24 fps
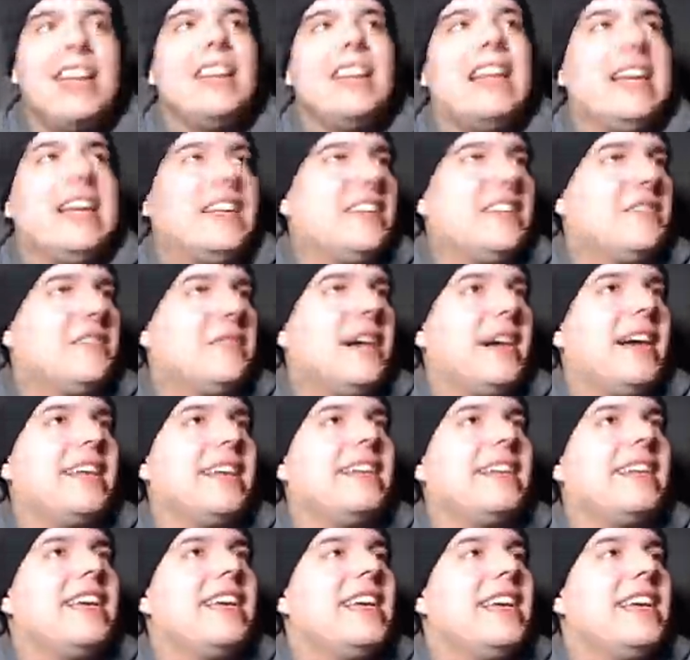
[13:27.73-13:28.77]
Like, come on.
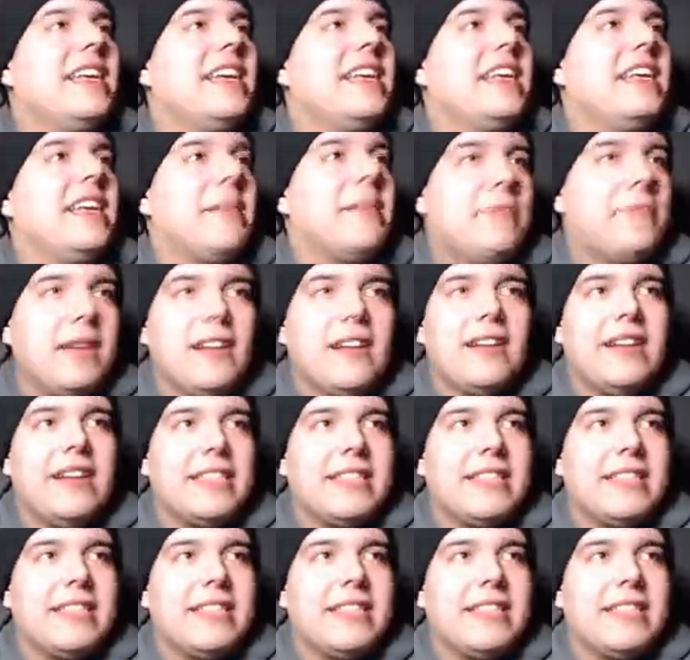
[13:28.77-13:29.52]
You get better at